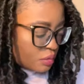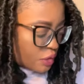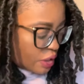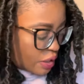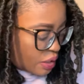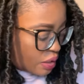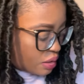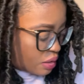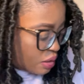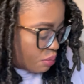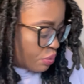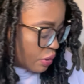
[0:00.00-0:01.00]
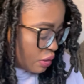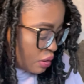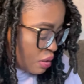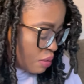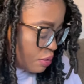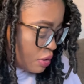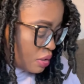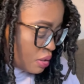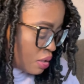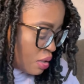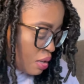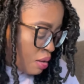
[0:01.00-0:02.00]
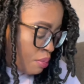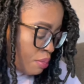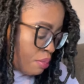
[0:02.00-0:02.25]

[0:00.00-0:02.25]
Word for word: And then picked up some